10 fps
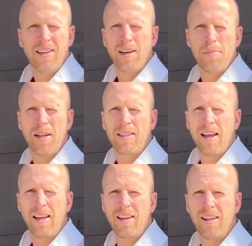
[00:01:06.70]
about a
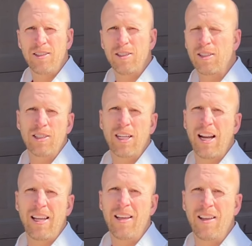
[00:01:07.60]
day, it'll just look
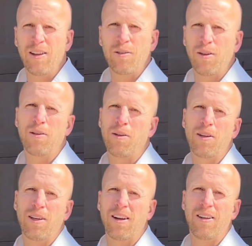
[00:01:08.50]
shiny and look really,
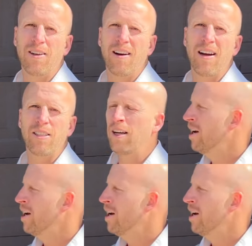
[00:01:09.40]
really good on your garage.